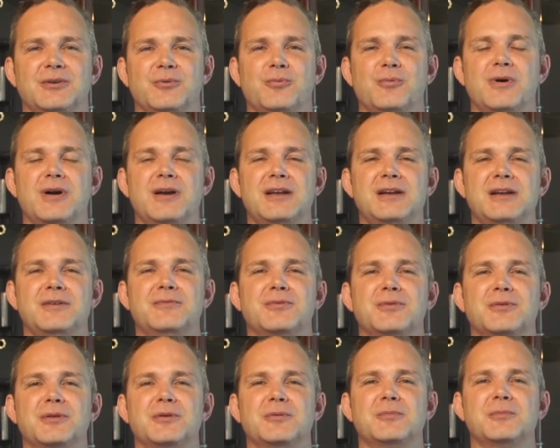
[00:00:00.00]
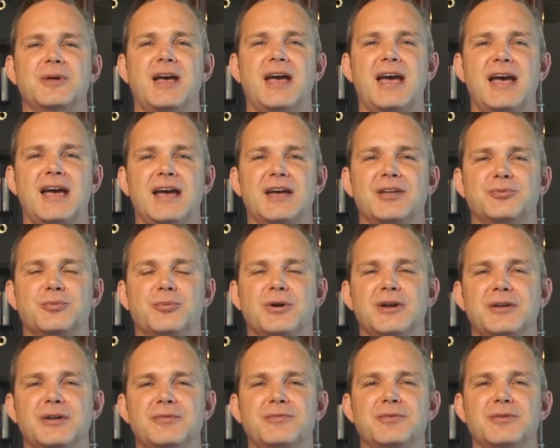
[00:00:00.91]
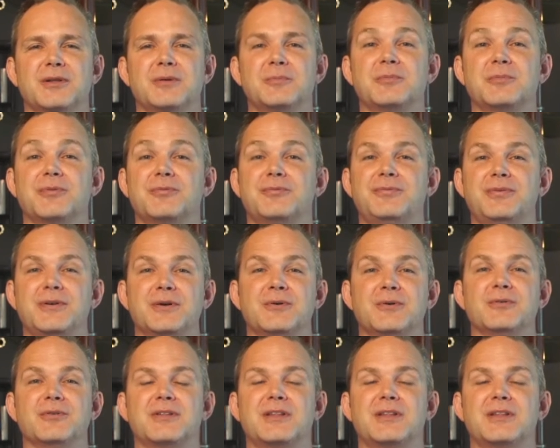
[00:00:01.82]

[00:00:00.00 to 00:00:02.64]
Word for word: waiting for them to ask, waiting for them to feel